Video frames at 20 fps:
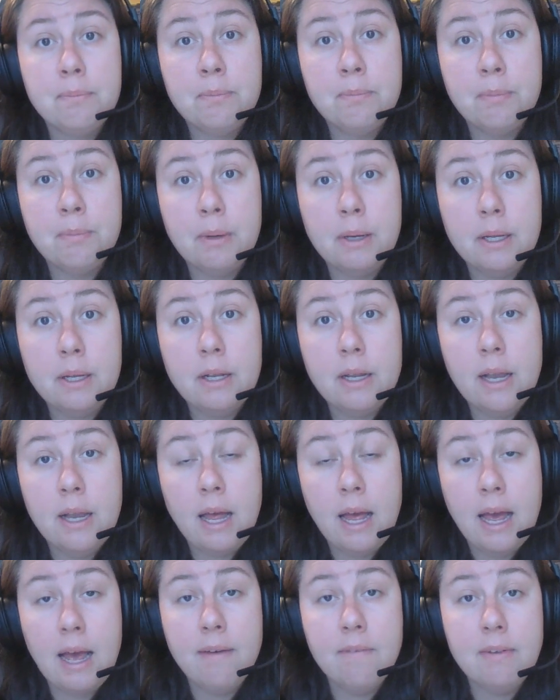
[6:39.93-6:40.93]
But
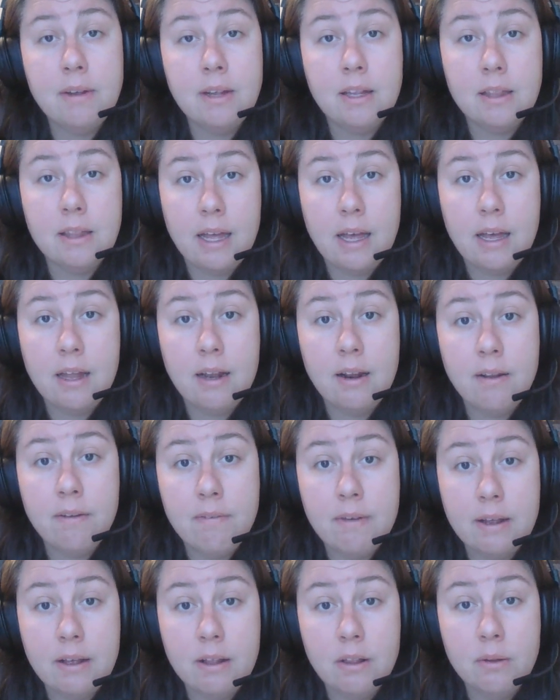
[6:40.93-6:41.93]
having that
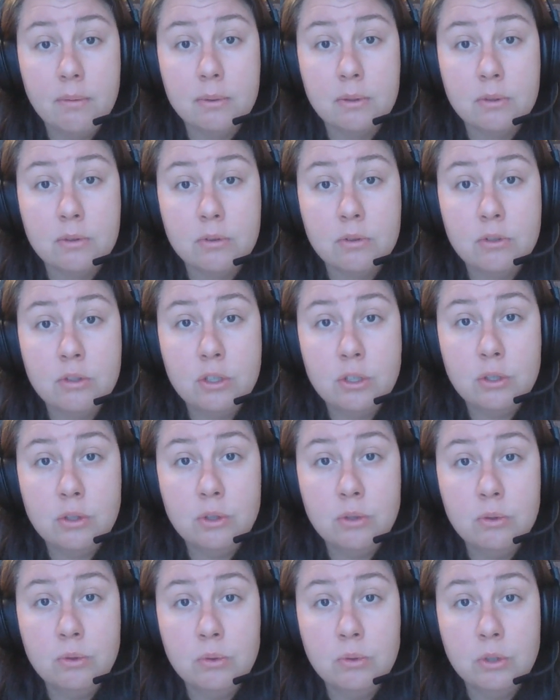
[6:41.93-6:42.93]
available
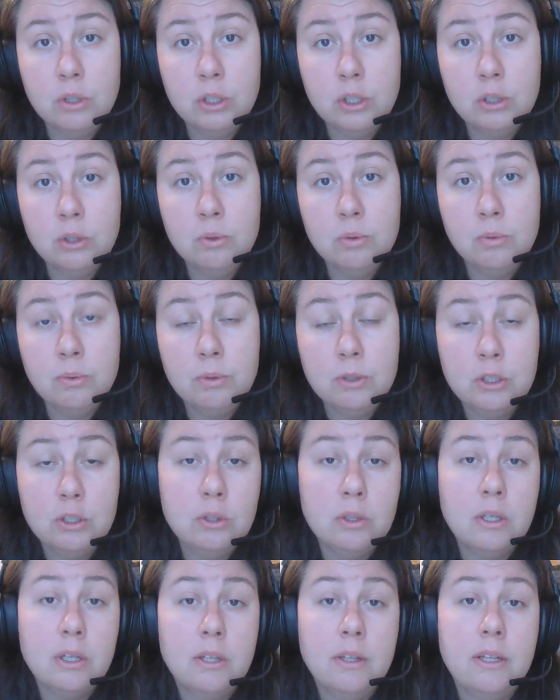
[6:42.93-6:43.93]
to you, which
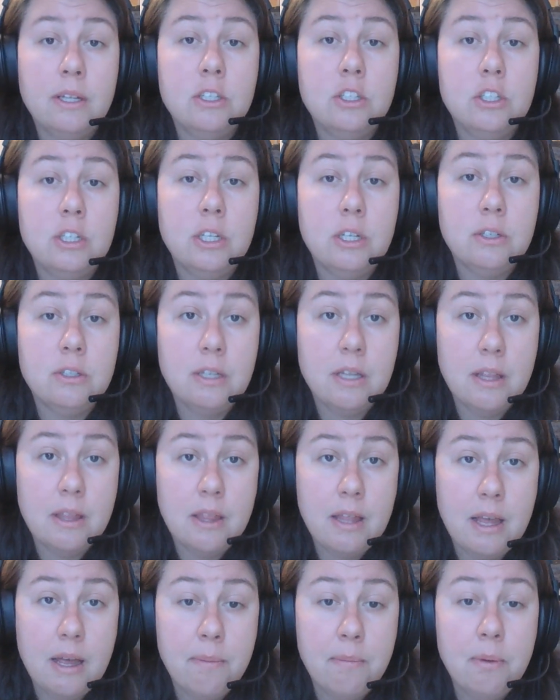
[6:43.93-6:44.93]
you can then share to
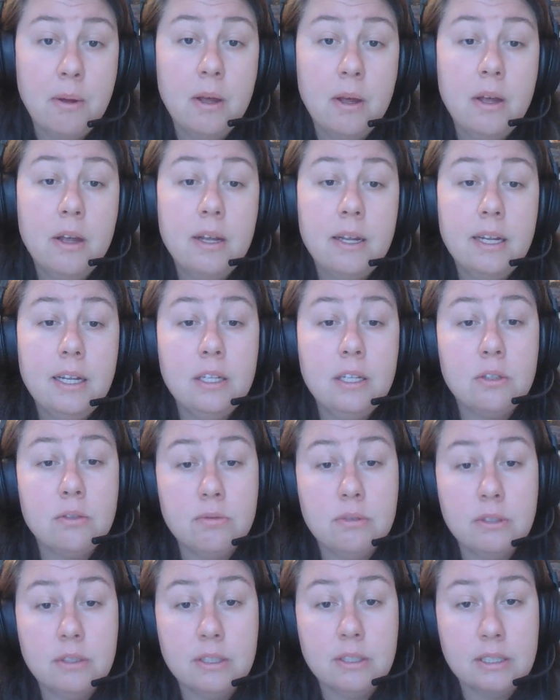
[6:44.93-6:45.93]
them,
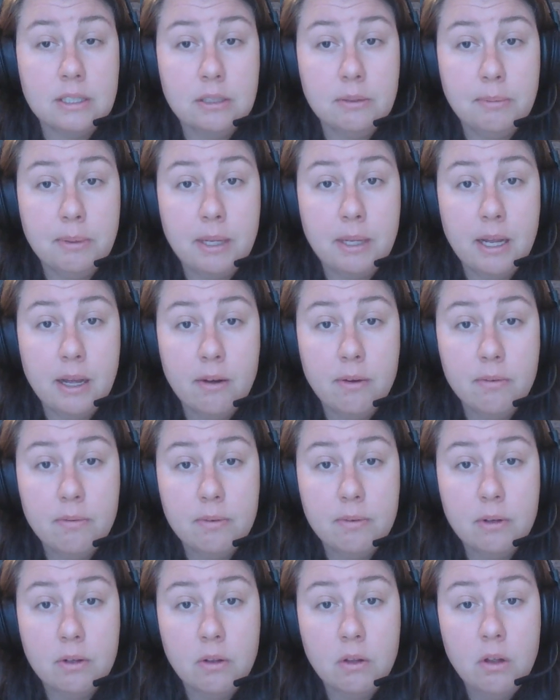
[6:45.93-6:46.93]
is really going to be
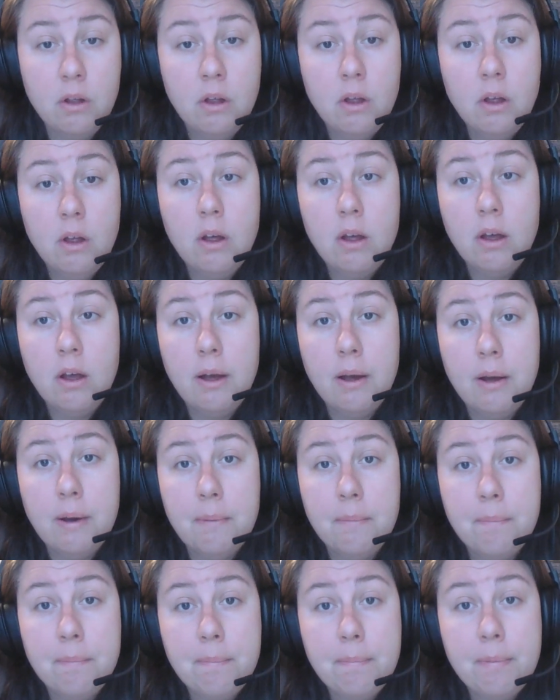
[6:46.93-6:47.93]
helpful.
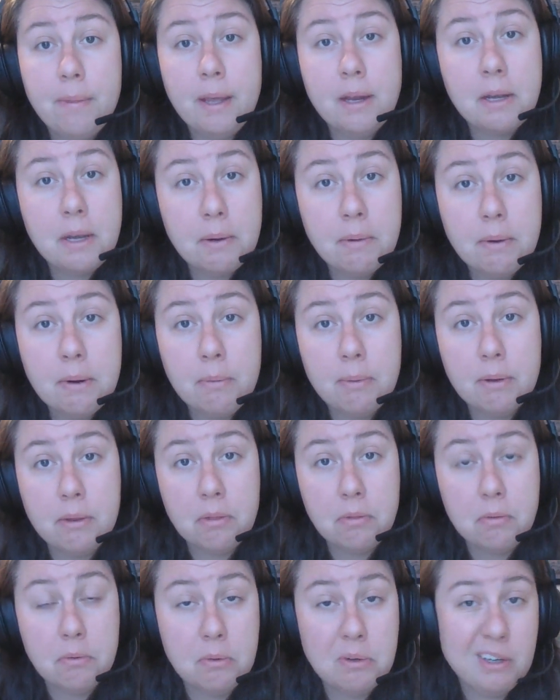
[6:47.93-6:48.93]
I know I
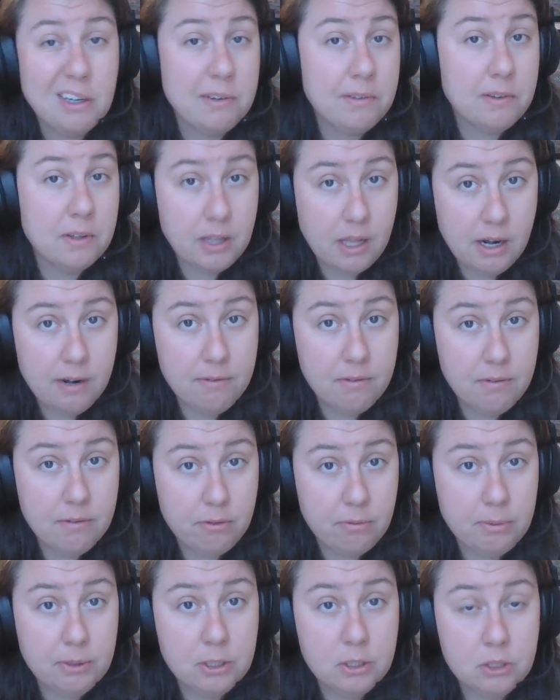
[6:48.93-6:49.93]
went through kind of a lot of
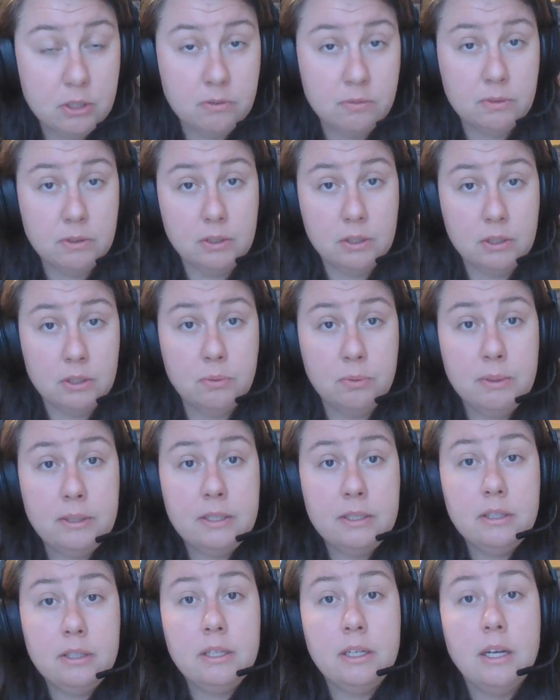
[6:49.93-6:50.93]
information really
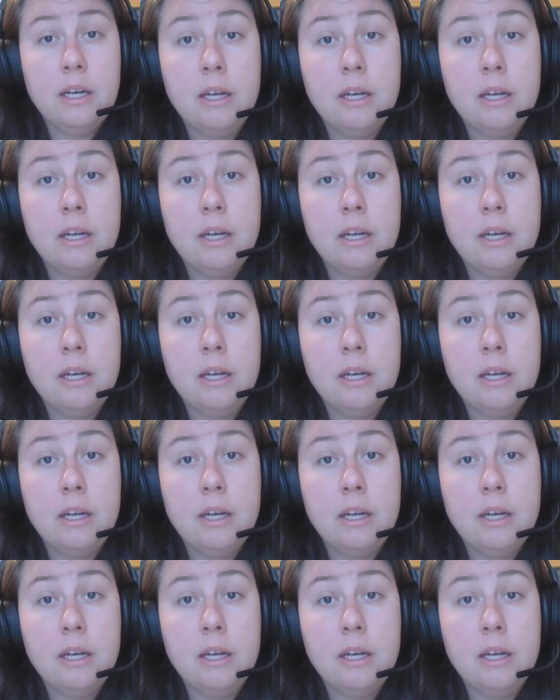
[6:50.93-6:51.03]
quickly.